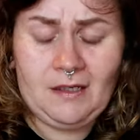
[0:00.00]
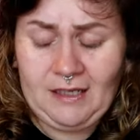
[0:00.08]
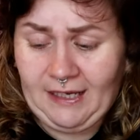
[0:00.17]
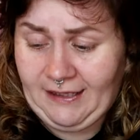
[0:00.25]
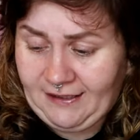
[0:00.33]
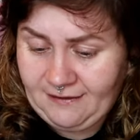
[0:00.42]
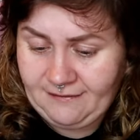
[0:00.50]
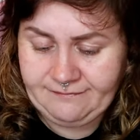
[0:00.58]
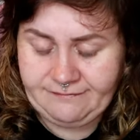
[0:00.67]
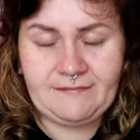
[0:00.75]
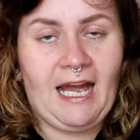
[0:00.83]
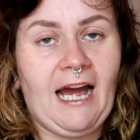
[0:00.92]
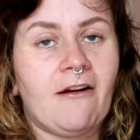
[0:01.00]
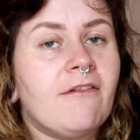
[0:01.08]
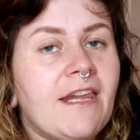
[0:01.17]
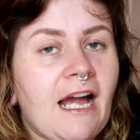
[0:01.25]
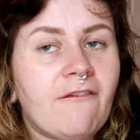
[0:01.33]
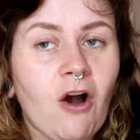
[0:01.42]
like, I
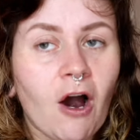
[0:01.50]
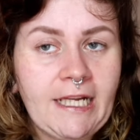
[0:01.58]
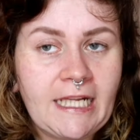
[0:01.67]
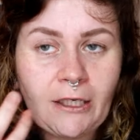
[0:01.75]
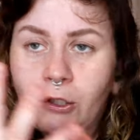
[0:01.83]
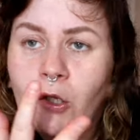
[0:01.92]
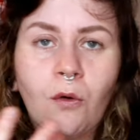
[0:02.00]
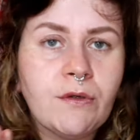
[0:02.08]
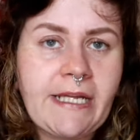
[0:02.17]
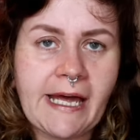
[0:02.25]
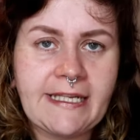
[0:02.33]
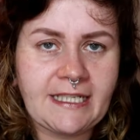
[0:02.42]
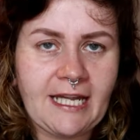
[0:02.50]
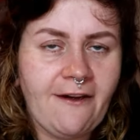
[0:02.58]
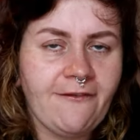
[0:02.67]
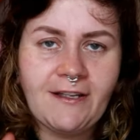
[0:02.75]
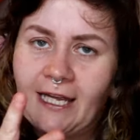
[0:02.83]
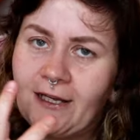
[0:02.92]
don't think I've got any like nose hairs left,